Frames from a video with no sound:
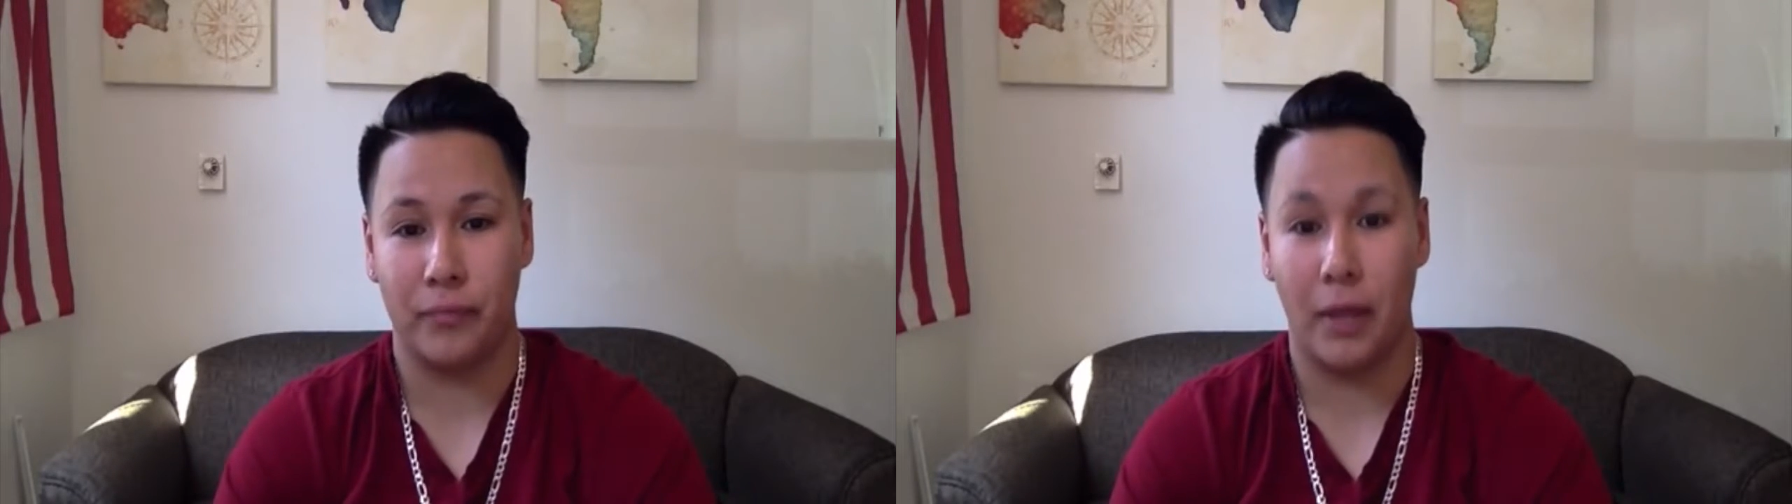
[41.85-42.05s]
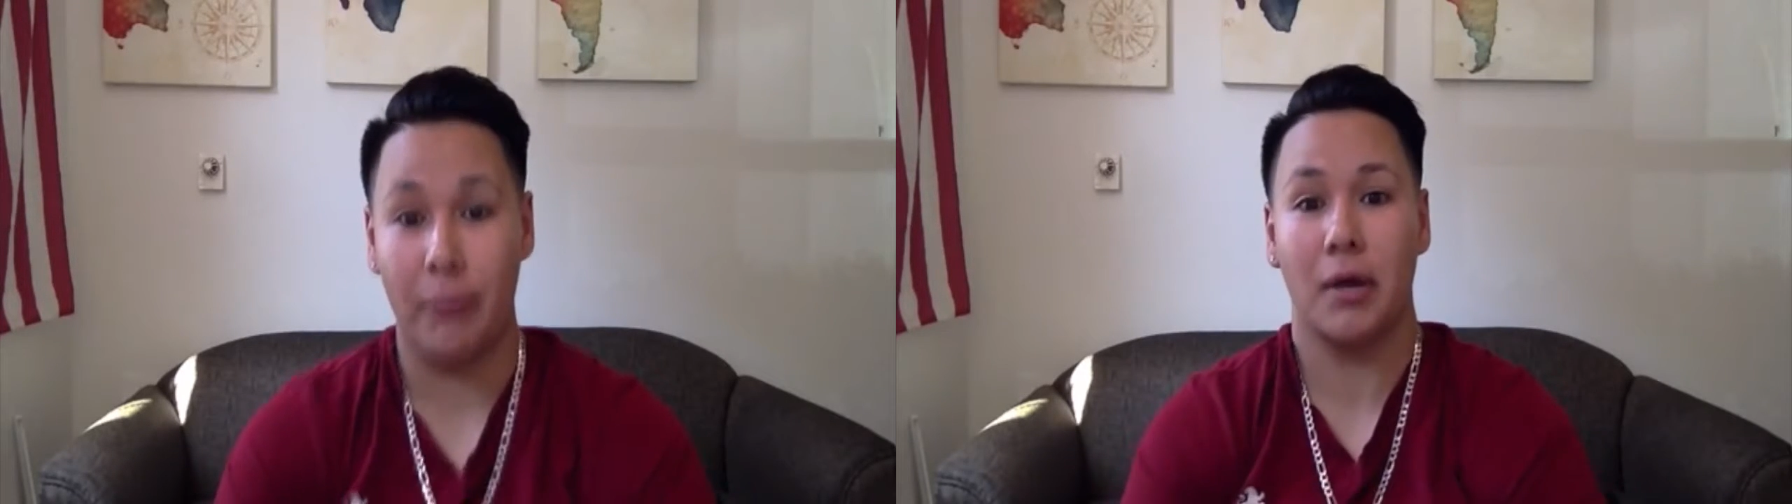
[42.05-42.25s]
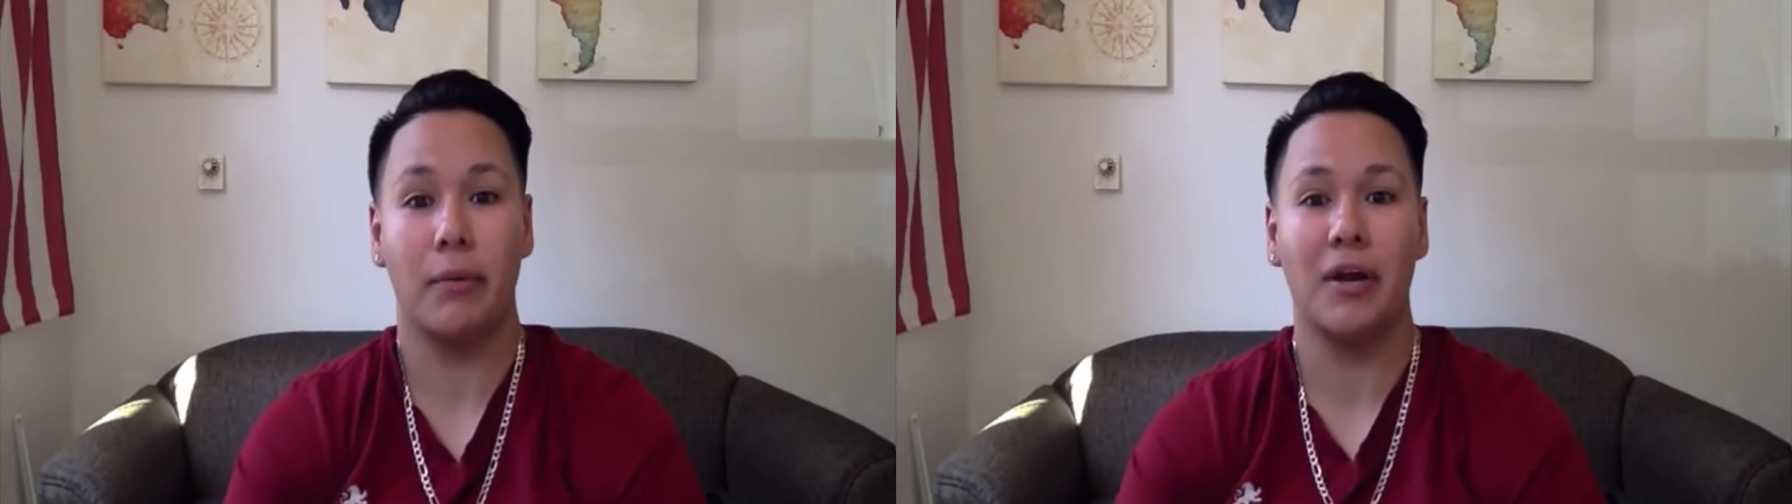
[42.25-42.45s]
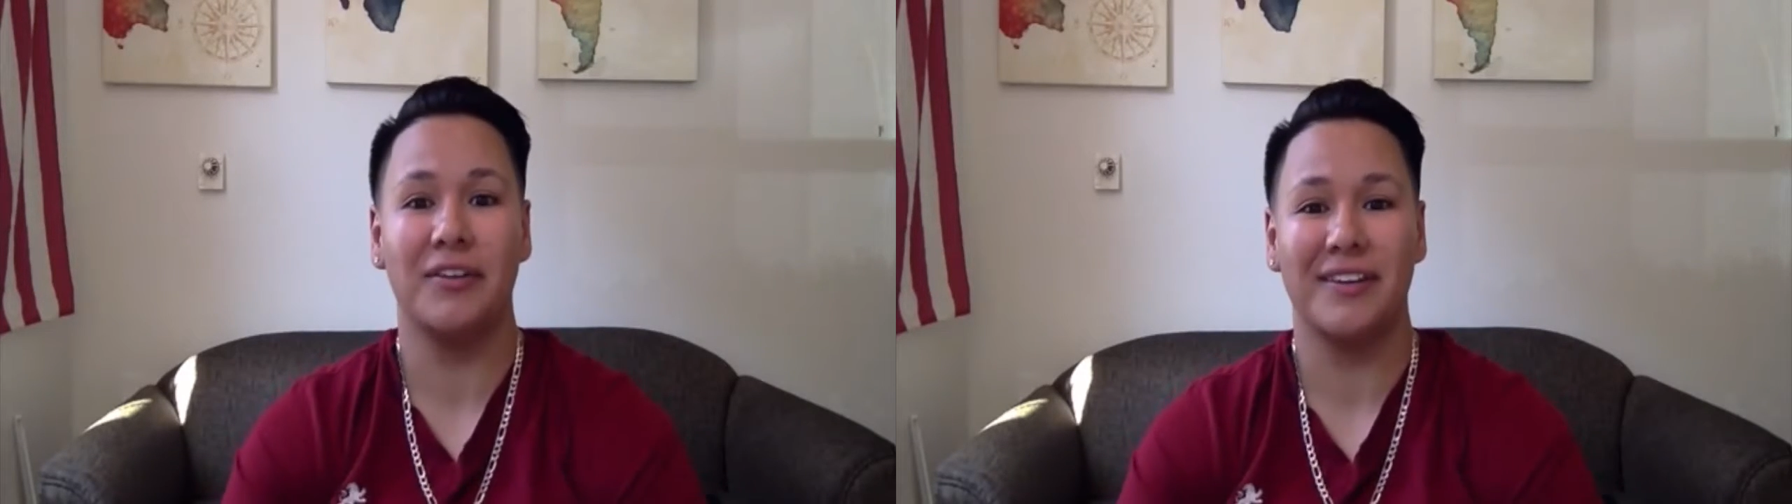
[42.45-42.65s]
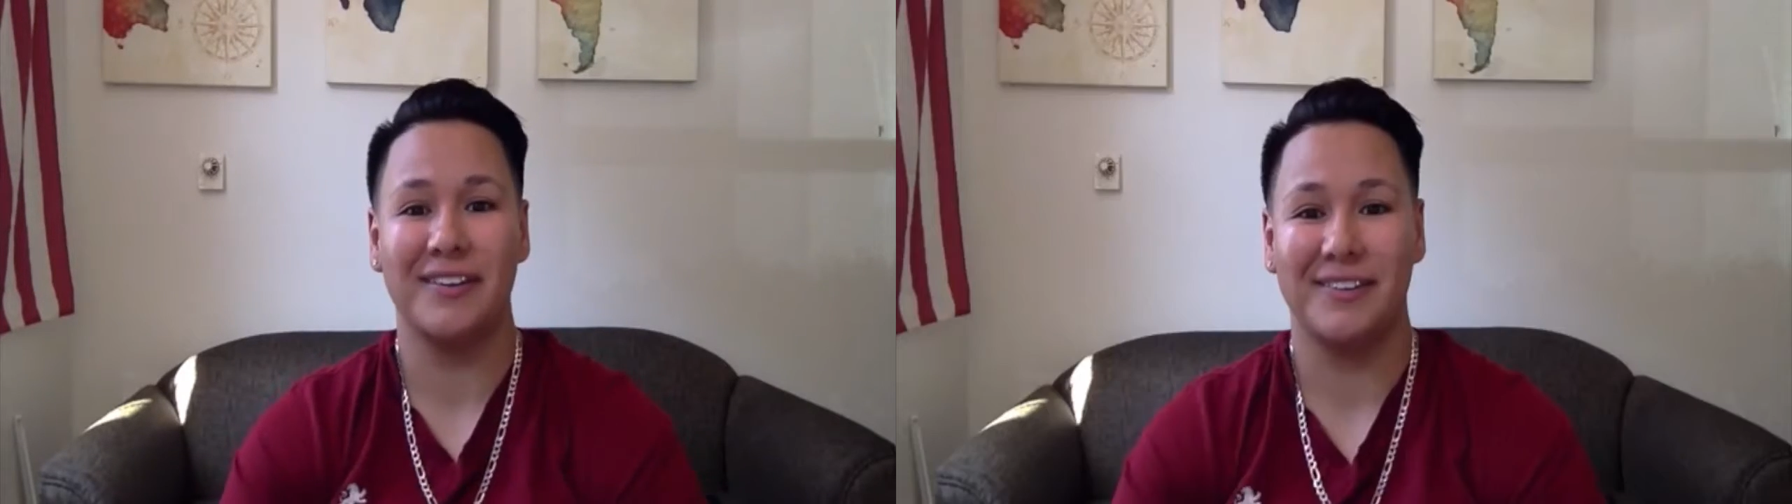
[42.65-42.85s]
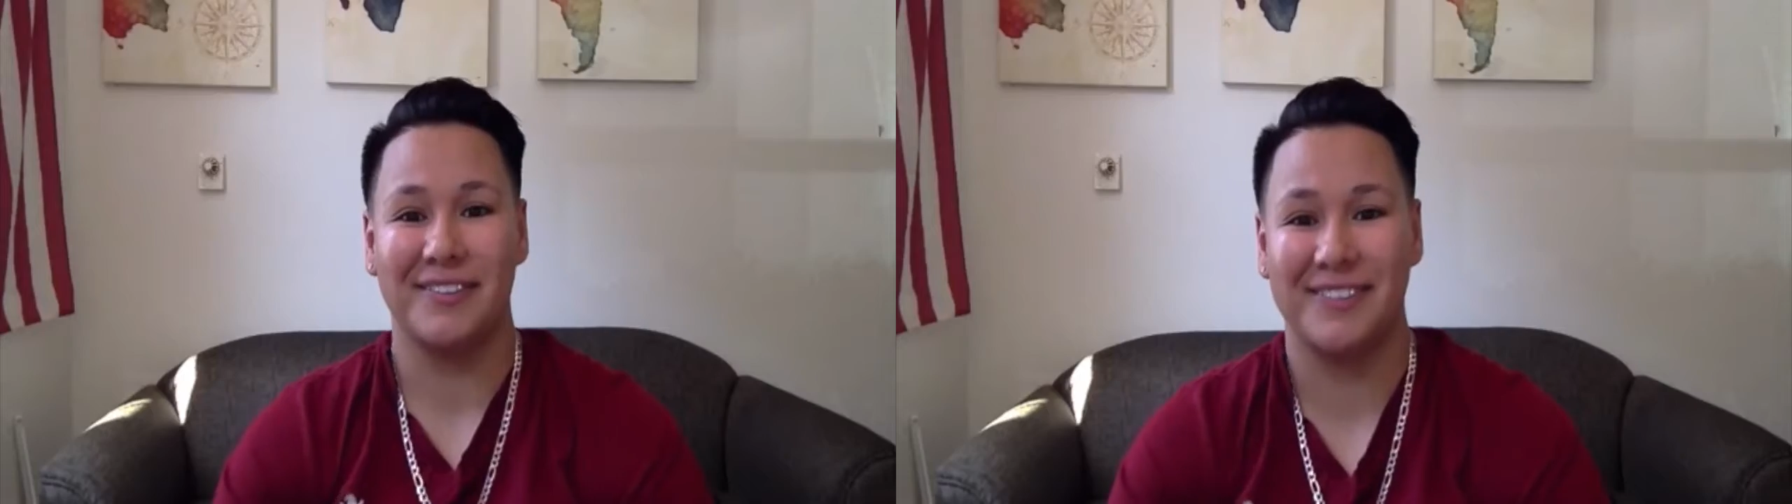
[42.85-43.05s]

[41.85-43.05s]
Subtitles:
happy coming out day.